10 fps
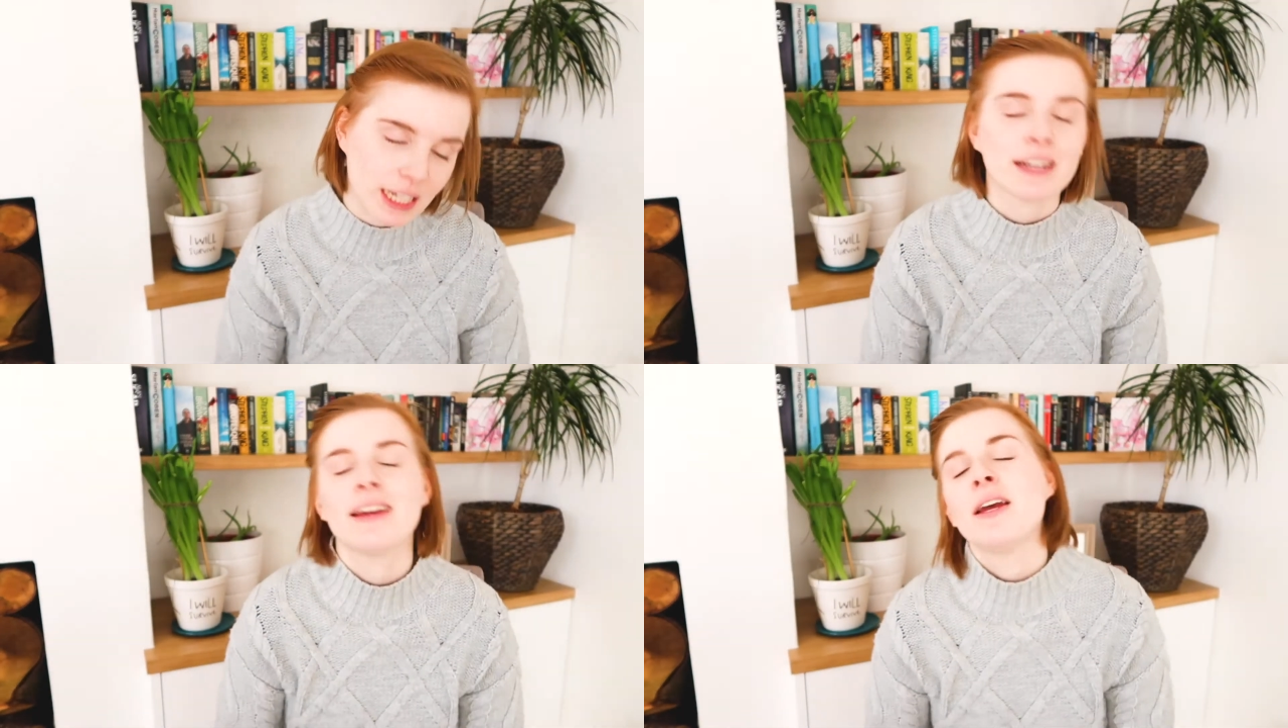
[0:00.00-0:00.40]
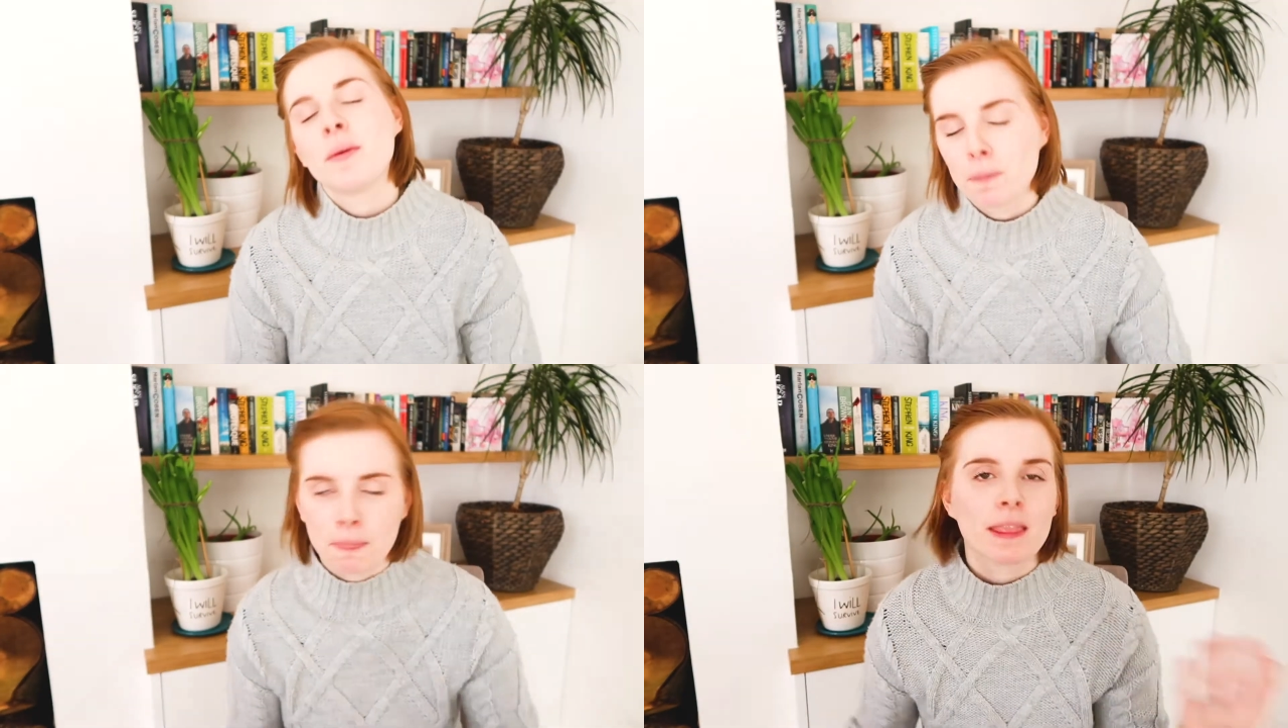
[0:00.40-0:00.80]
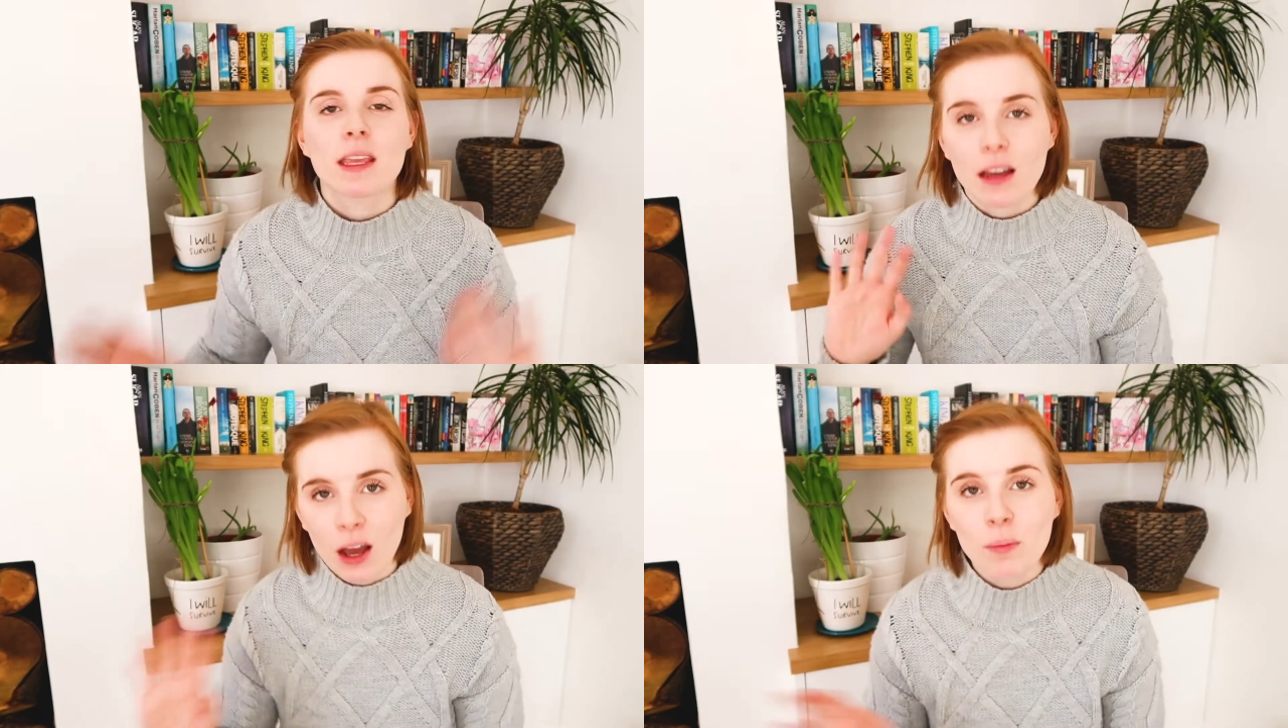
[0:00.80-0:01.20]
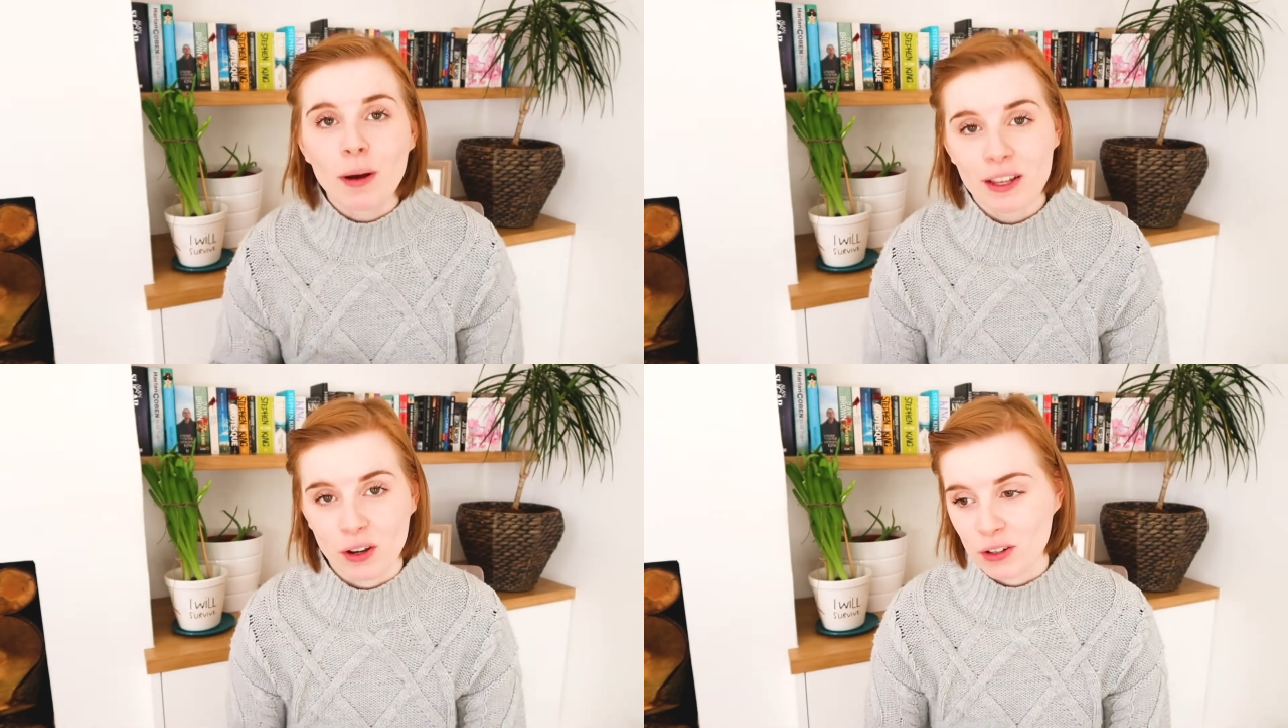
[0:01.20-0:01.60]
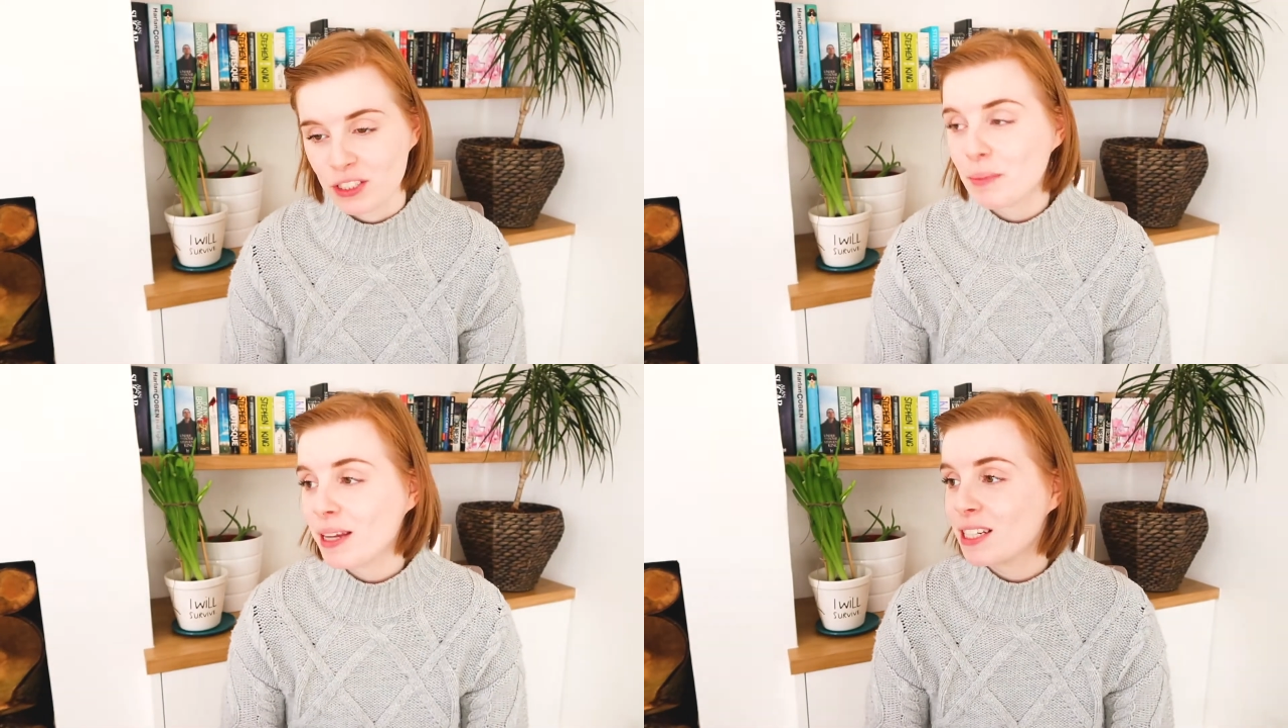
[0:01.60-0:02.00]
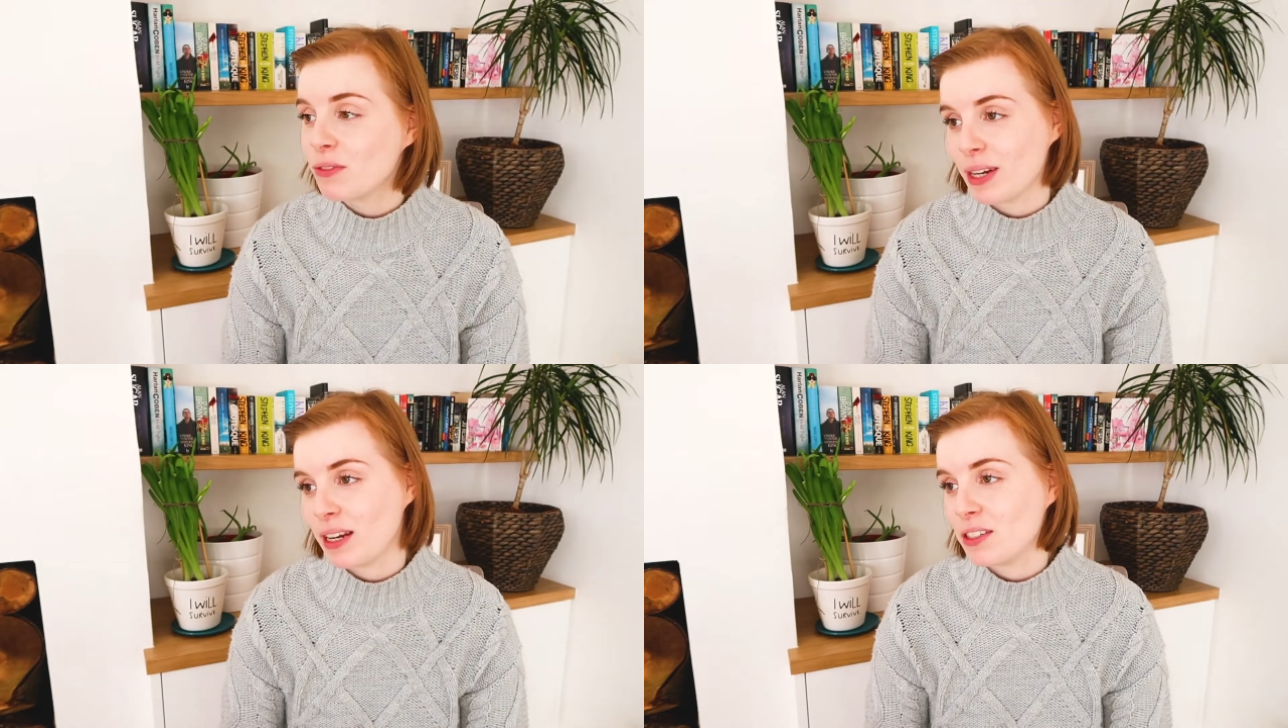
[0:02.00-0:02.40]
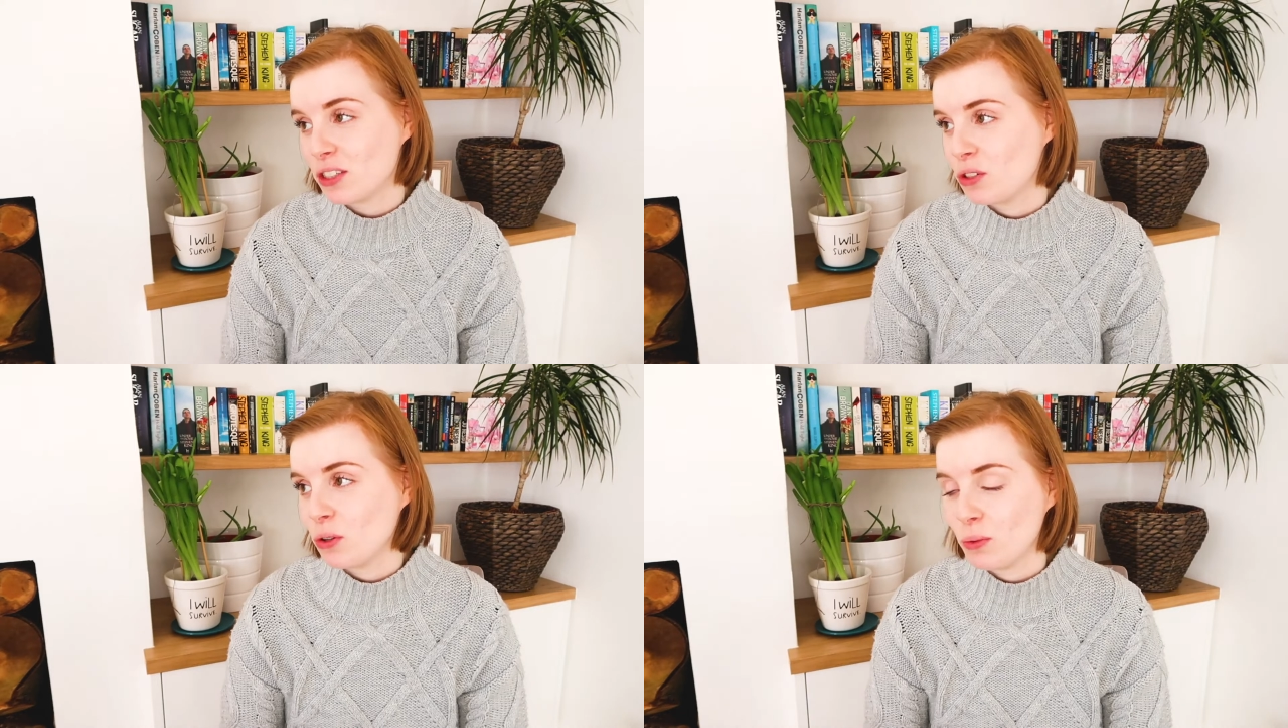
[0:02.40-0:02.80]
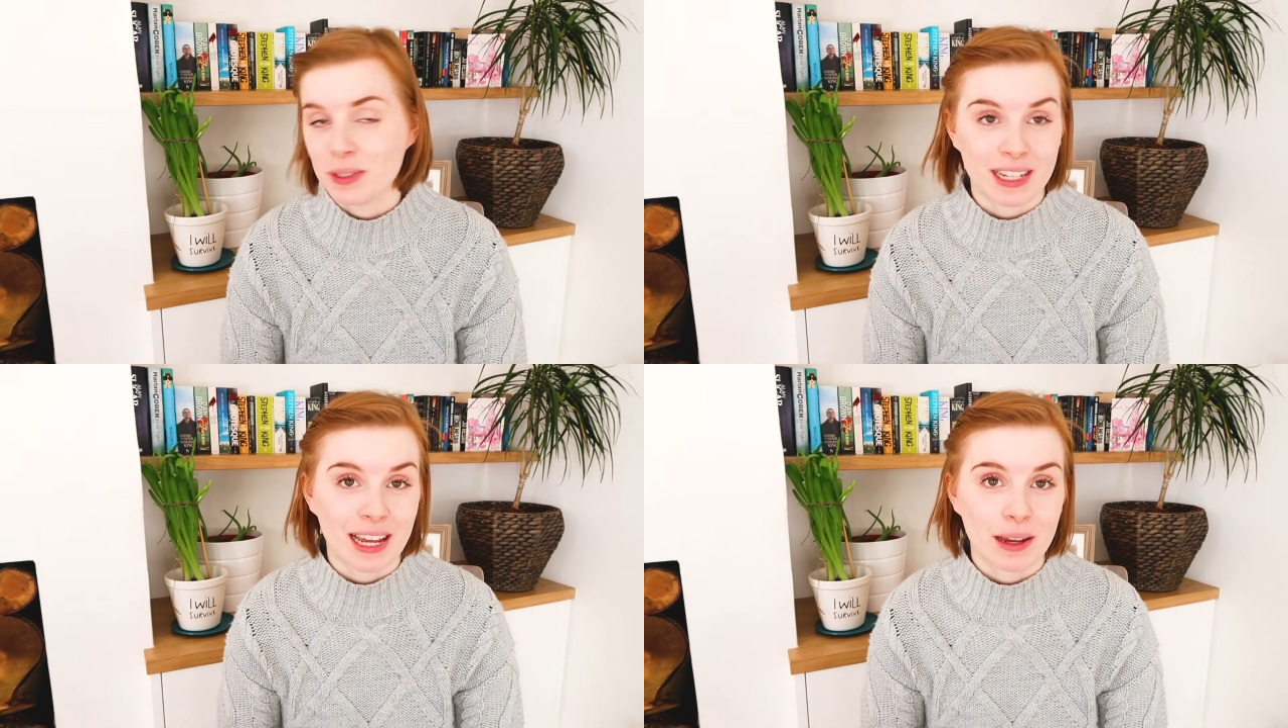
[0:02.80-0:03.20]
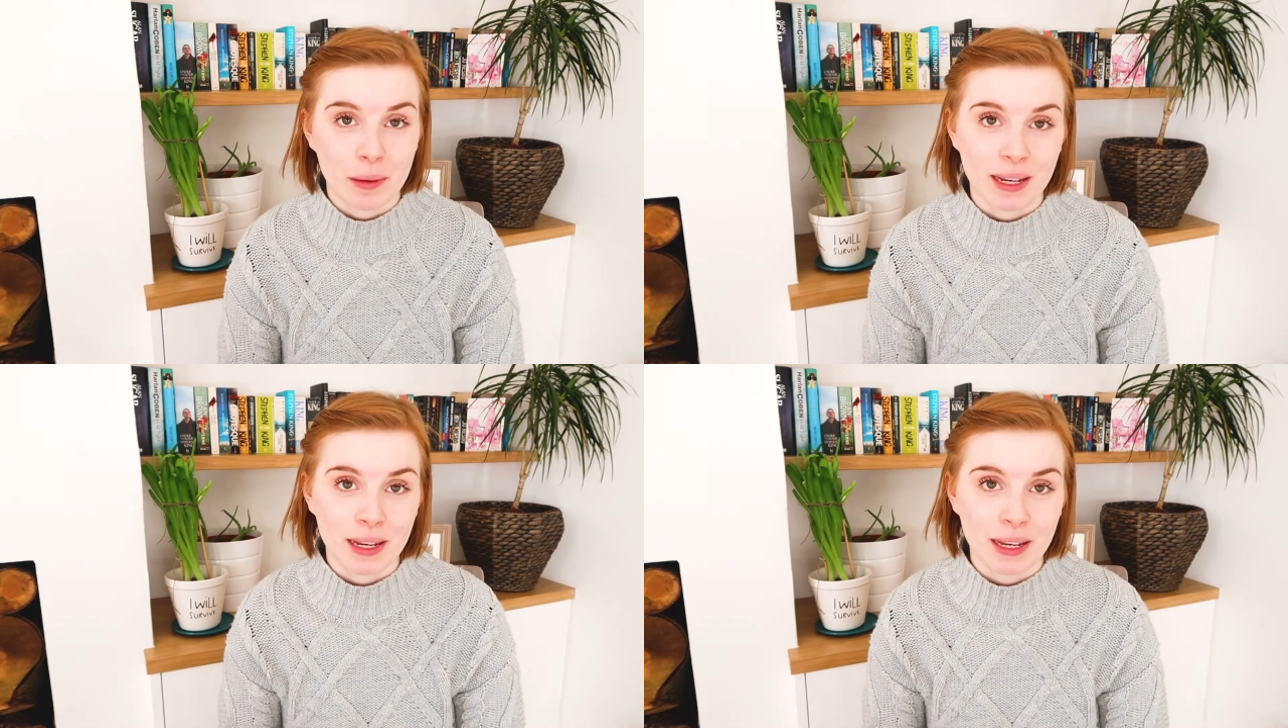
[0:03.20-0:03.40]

And oh my God, something I didn't realize at all was that.